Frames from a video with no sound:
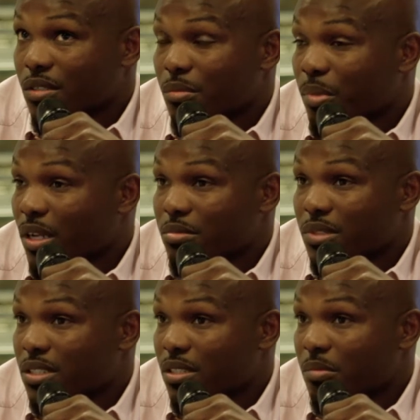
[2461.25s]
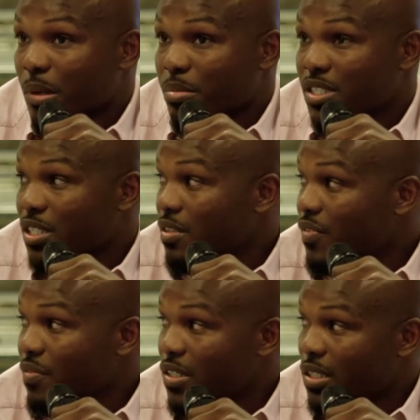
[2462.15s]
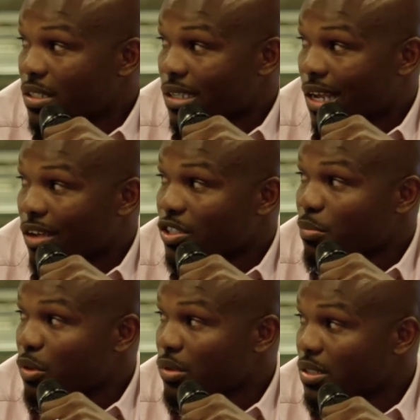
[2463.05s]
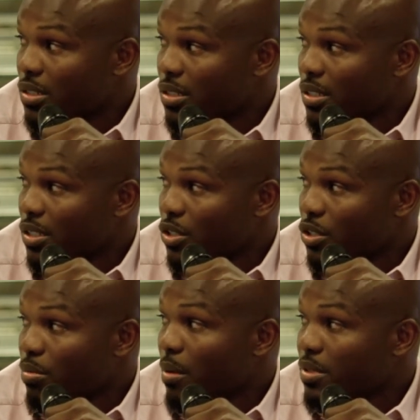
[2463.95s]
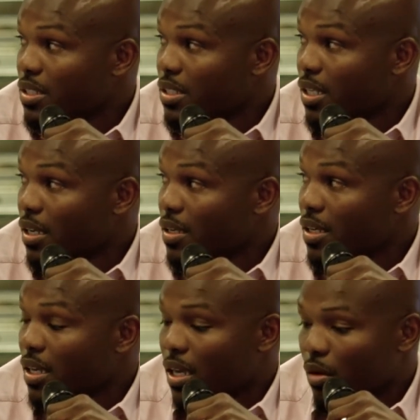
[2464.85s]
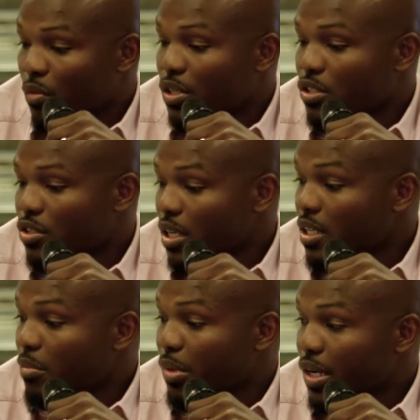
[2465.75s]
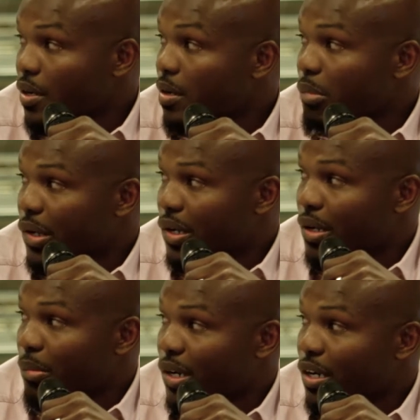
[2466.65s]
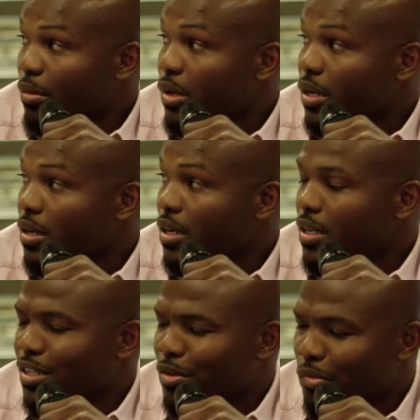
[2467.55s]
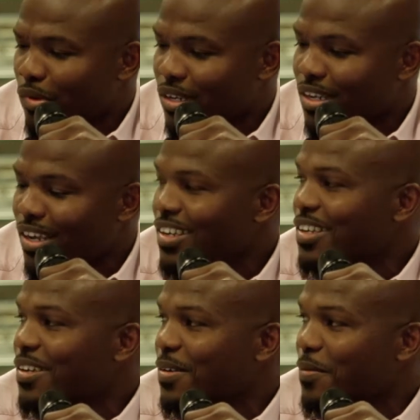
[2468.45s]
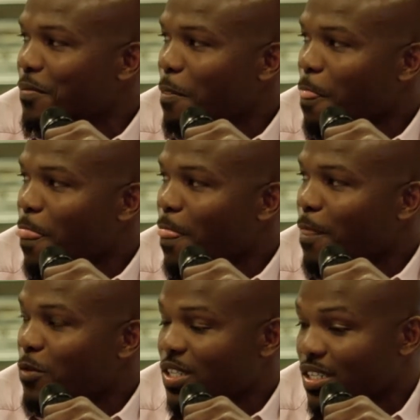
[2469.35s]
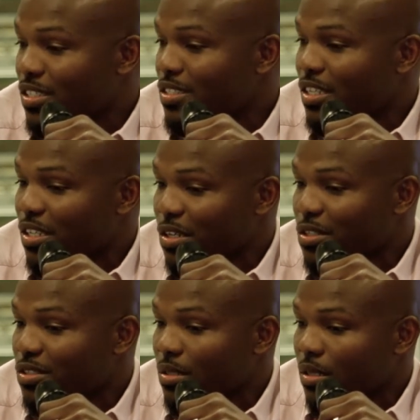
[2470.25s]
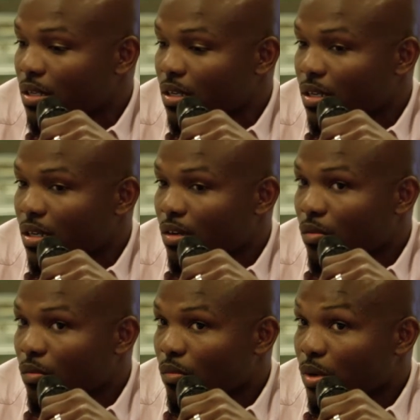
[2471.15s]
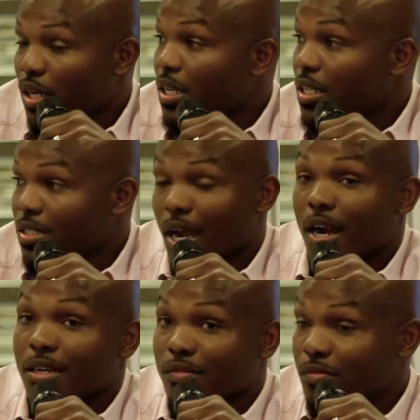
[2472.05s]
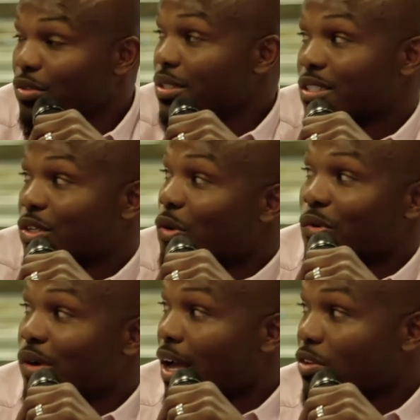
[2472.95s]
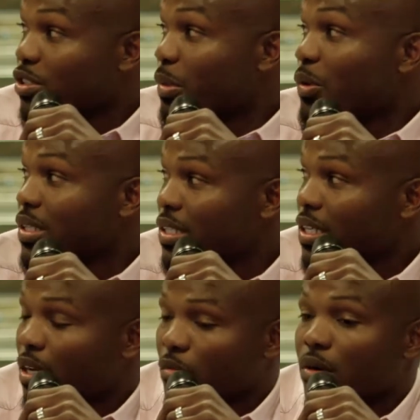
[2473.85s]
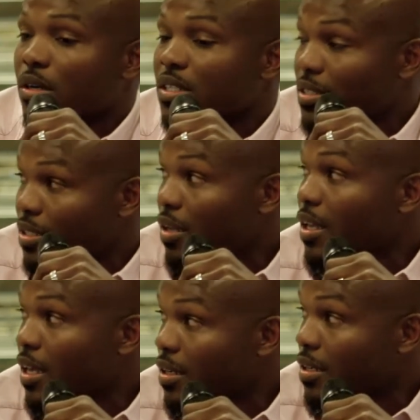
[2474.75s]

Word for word: you could possibly see maybe 10, 15 House of Pokies. You probably see that, and we're gonna try to get bigger and bigger and bigger and bigger. And then one day, within these ten years, we're gonna get tired of doing this whole House of Pokey thing, and we're gonna sell it,